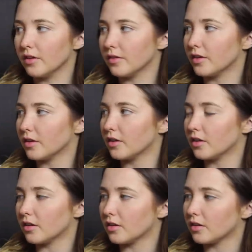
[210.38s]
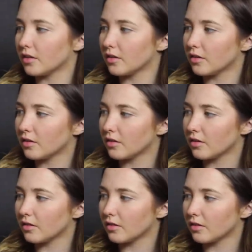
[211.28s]

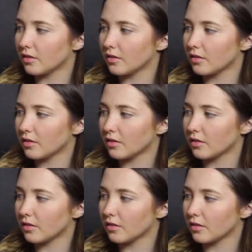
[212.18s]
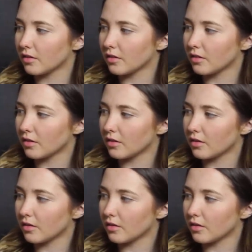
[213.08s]
The person shown says nothing.